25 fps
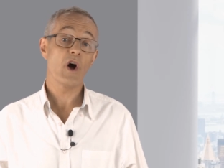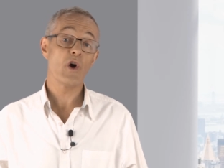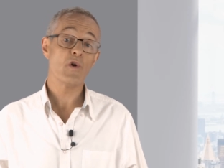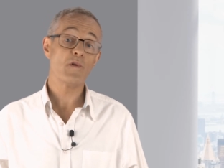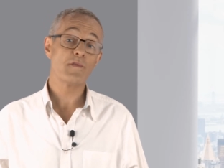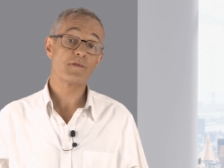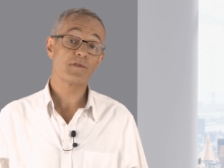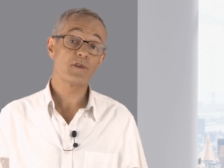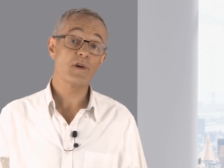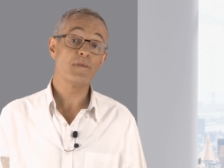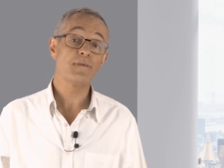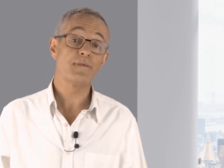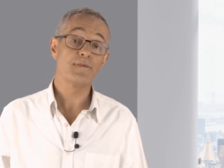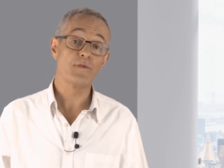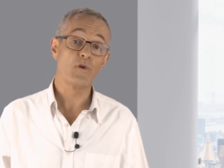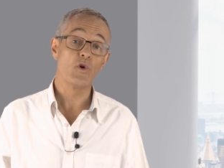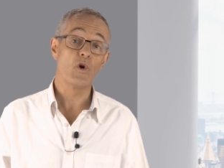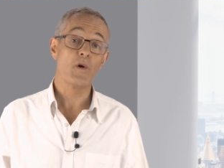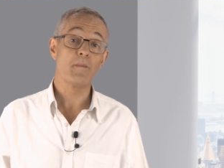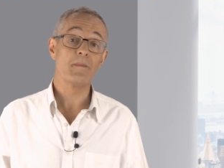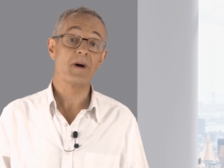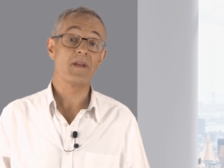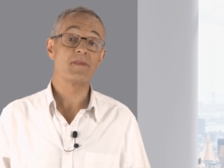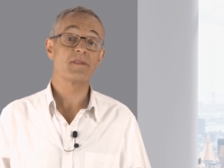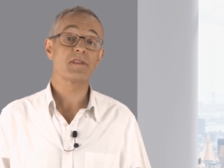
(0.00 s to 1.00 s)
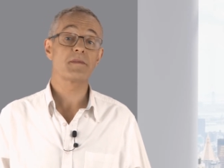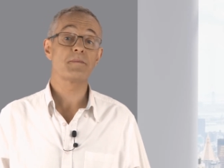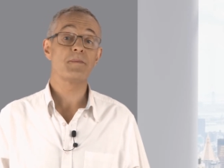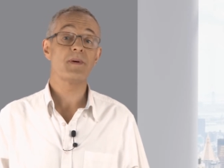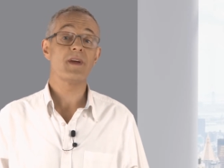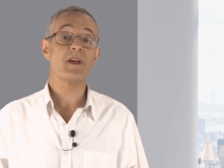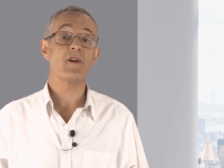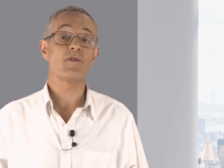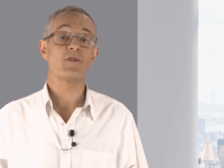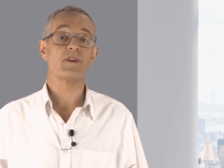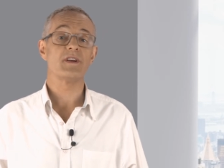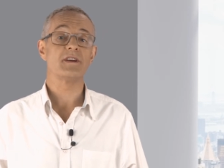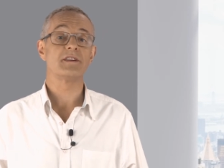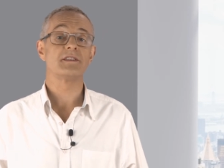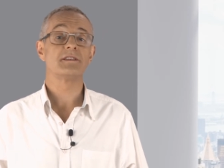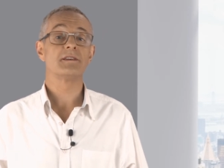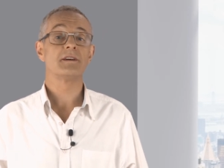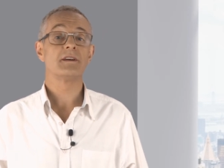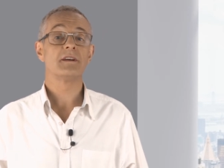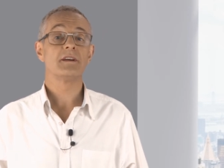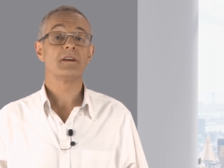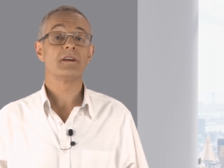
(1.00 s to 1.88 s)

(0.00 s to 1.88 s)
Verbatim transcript: over a four-month period